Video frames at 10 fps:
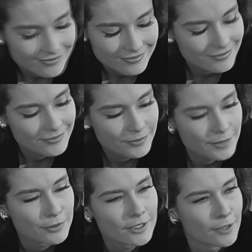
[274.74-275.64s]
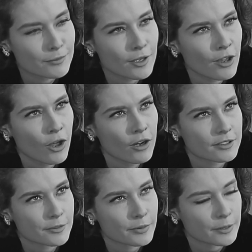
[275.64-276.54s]
Diane Baker plays a mysterious
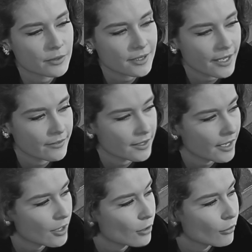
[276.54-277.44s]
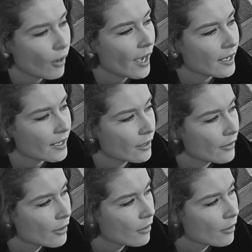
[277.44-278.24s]
woman that appears to know David Stilwell,